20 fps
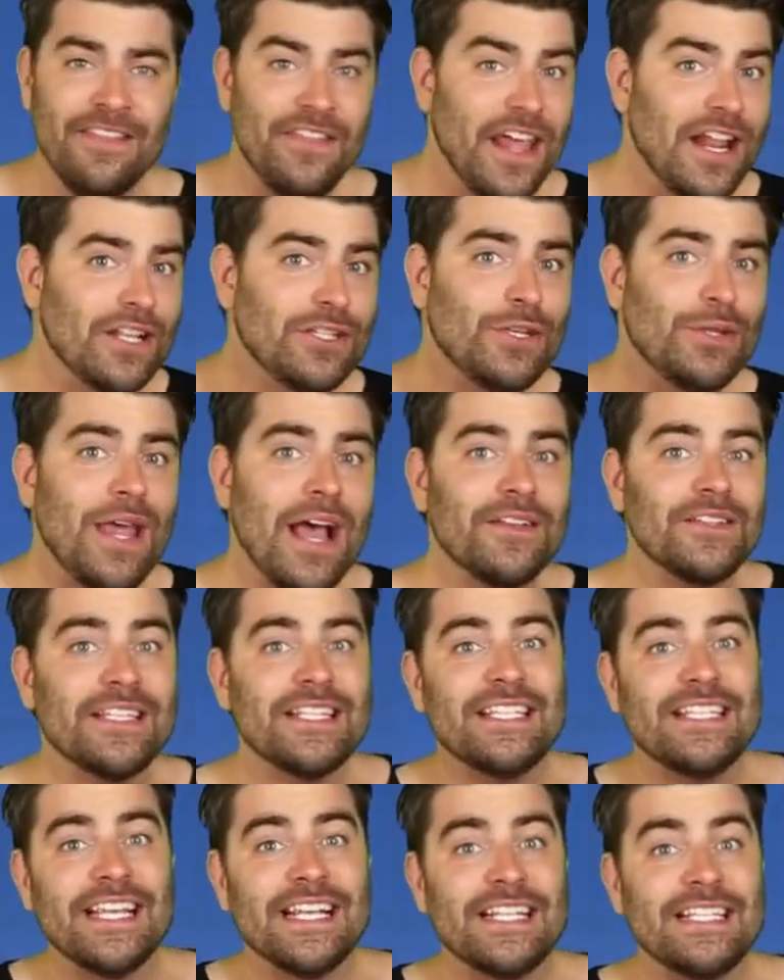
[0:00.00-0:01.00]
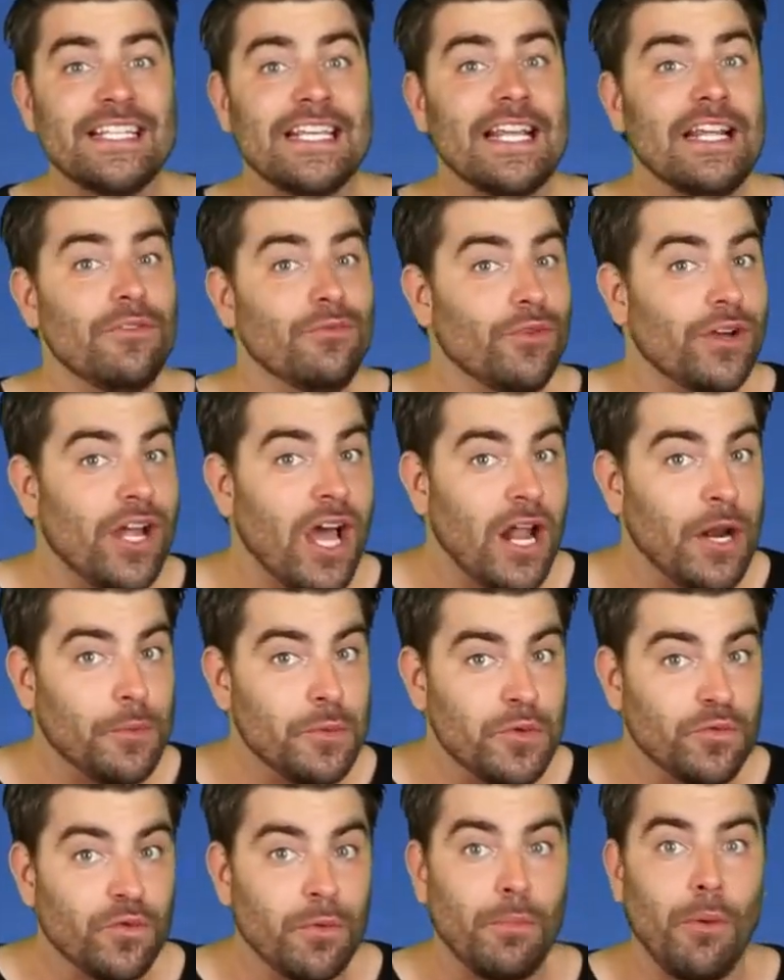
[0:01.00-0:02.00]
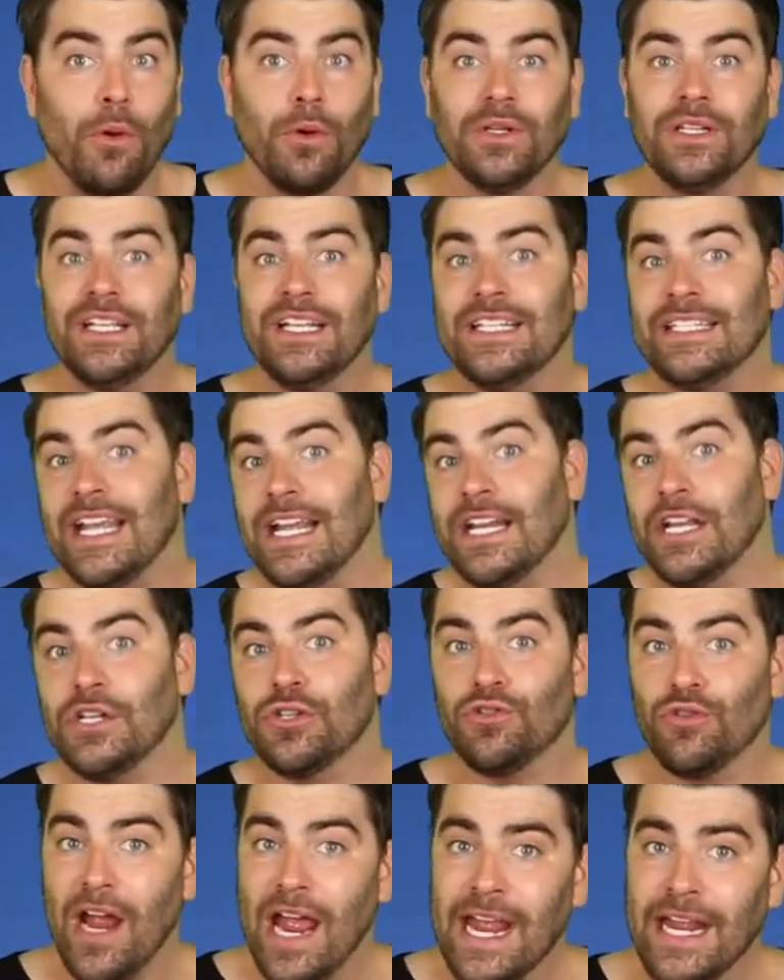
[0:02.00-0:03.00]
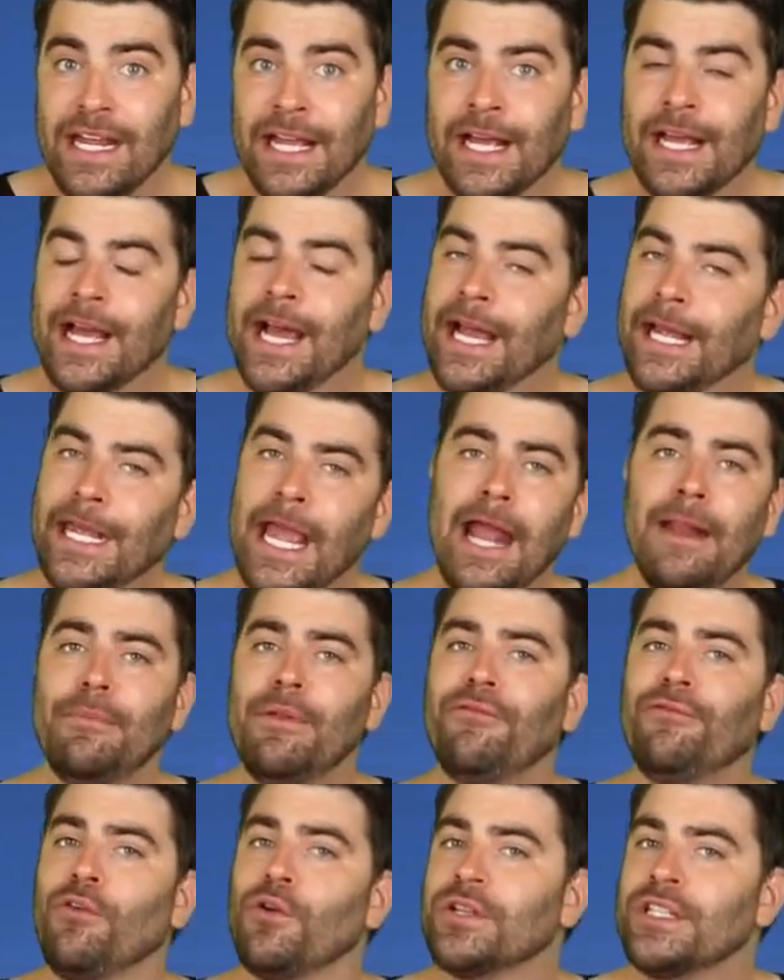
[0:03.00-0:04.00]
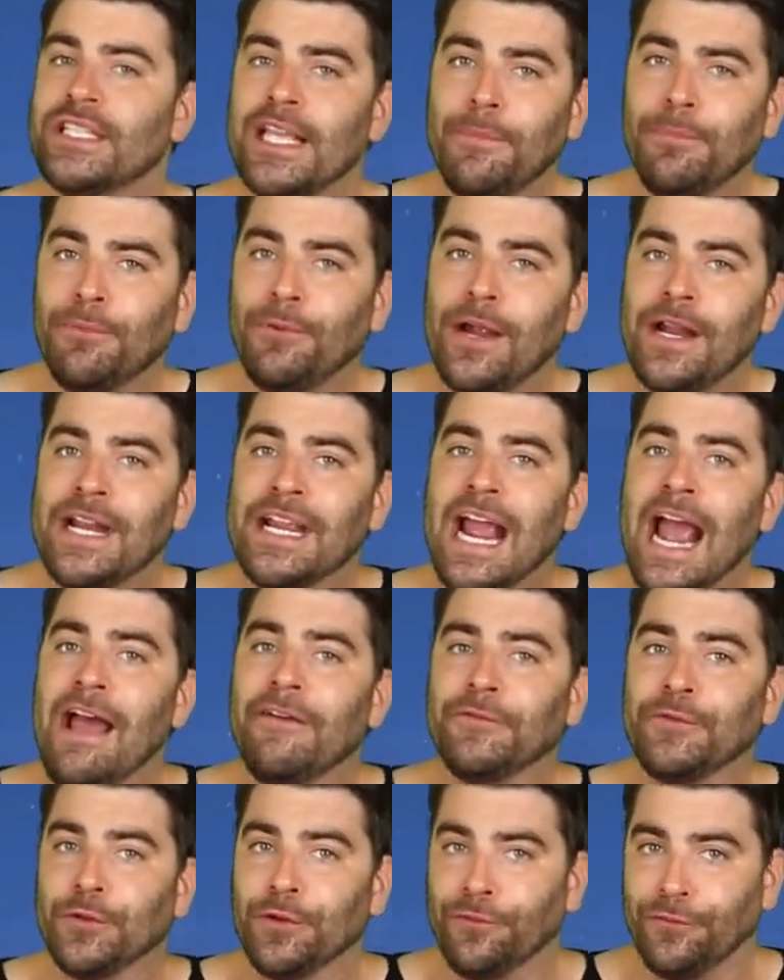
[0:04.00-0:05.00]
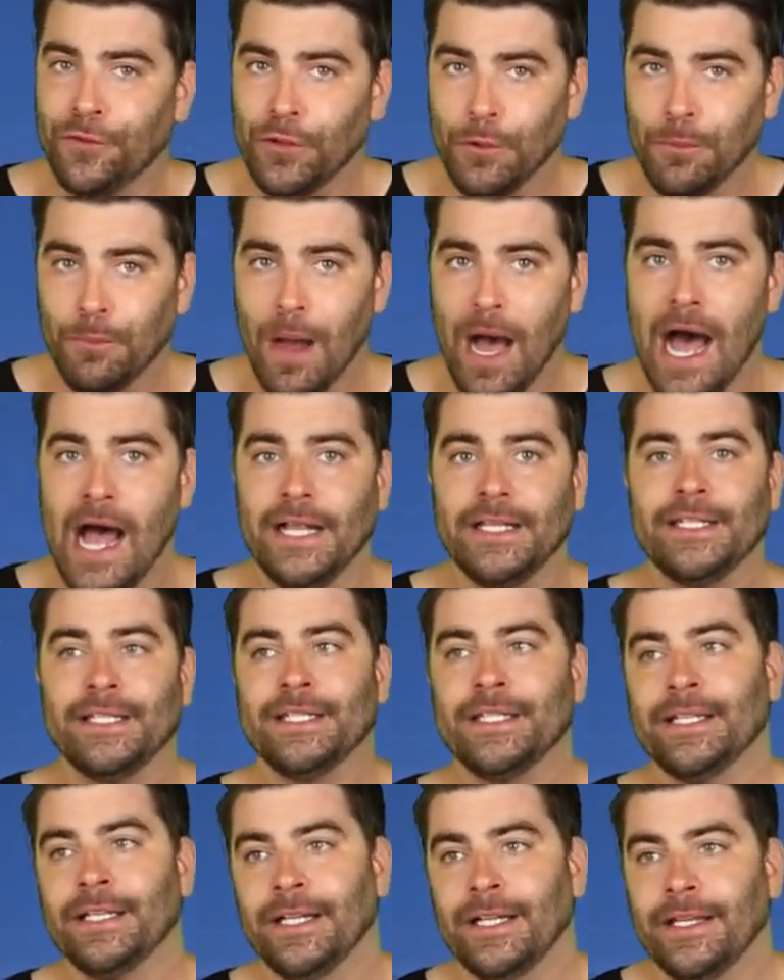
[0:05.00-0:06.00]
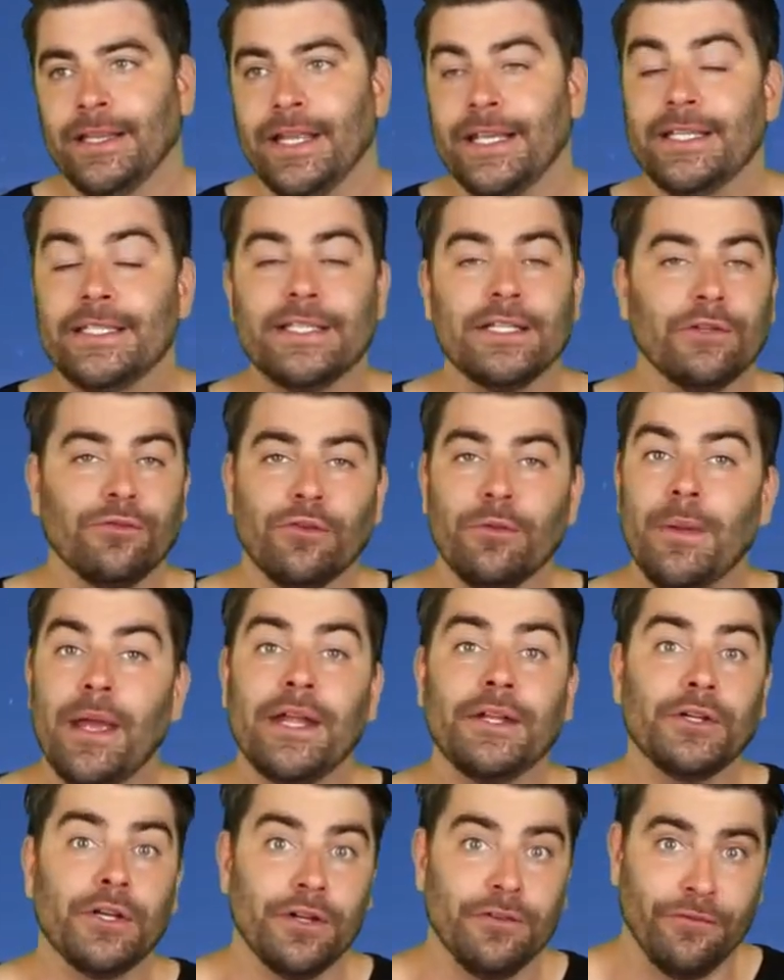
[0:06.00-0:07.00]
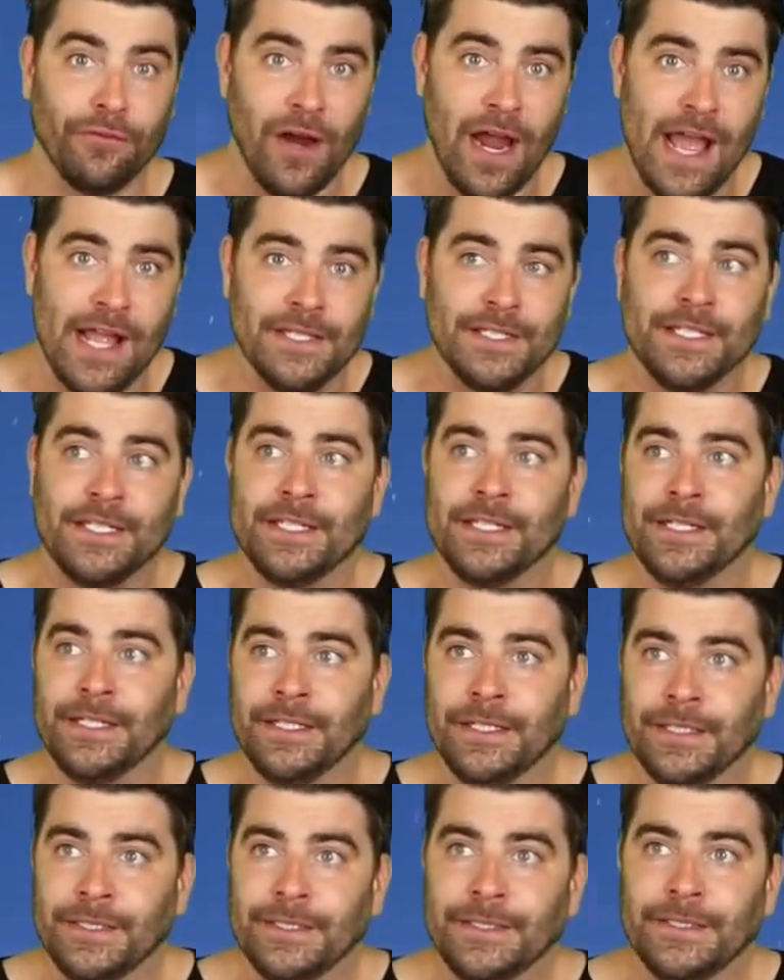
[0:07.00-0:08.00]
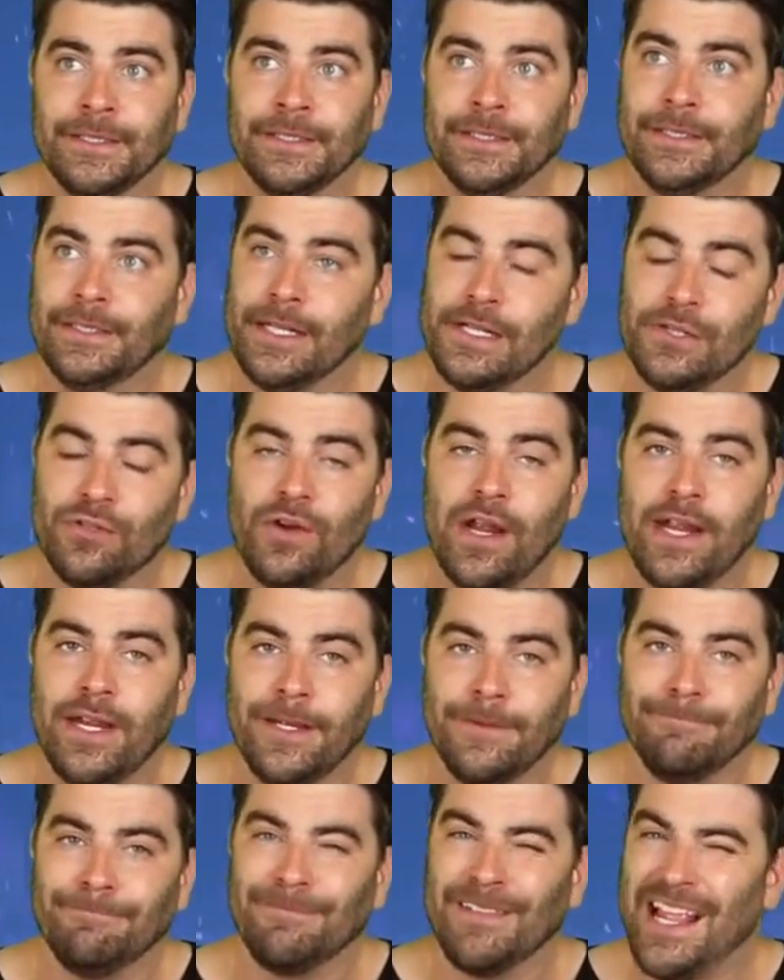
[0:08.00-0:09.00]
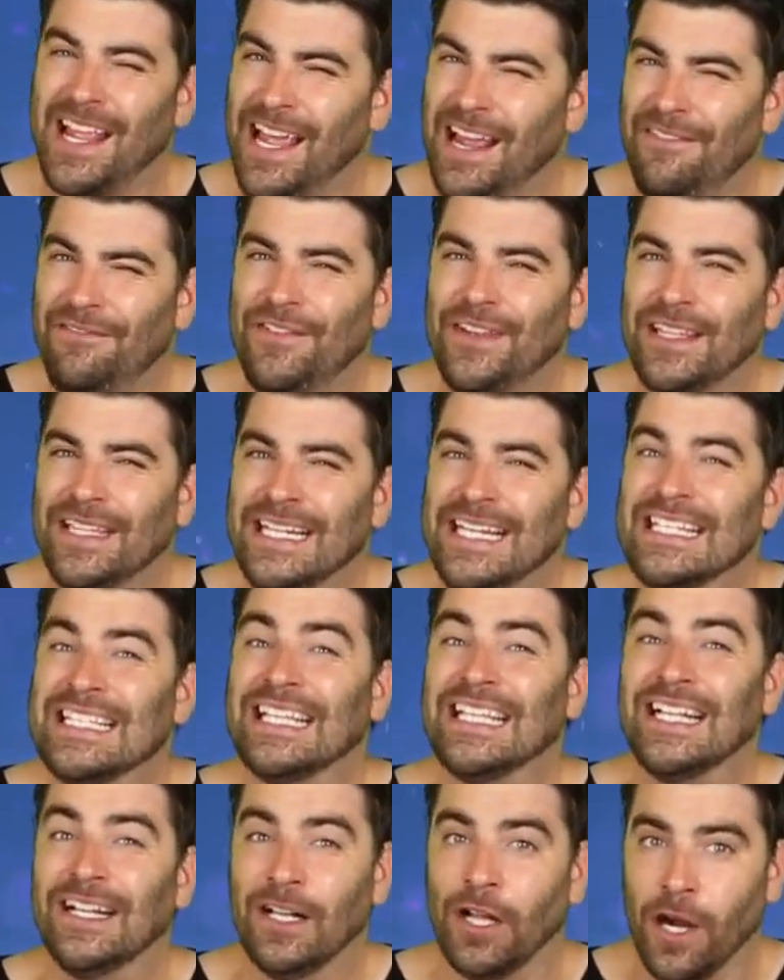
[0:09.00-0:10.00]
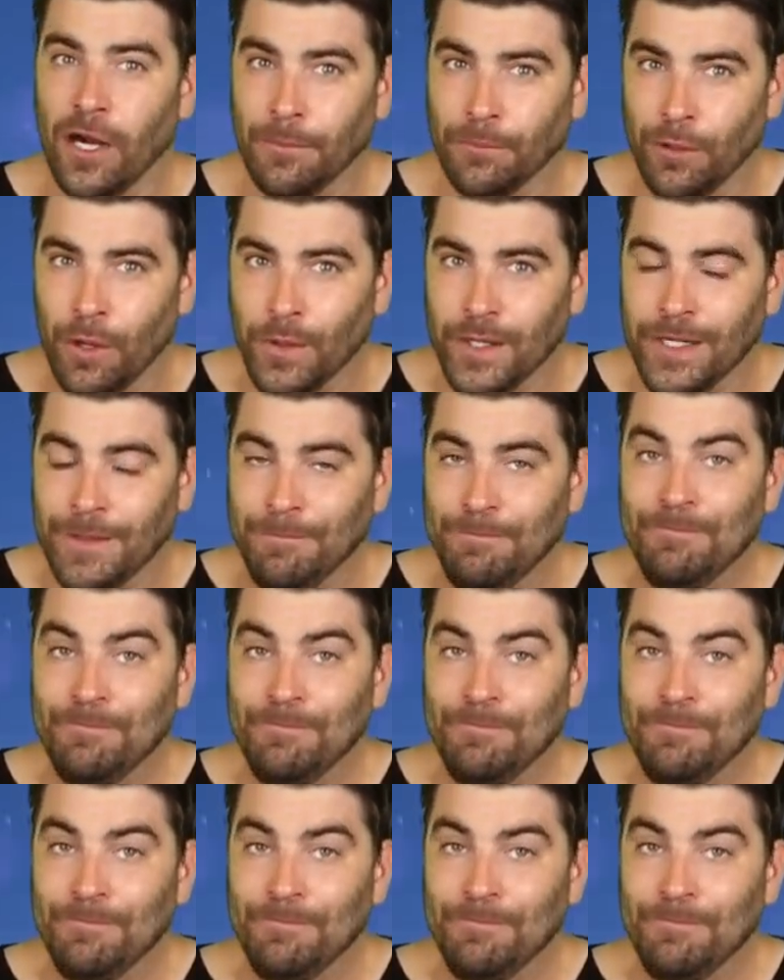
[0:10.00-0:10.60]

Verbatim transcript: Then in 2016, Rihanna was reportedly dating Drake, again before separating after a few months. They still remain good friends. And Drake, I got a feeling he's a little heartbroken.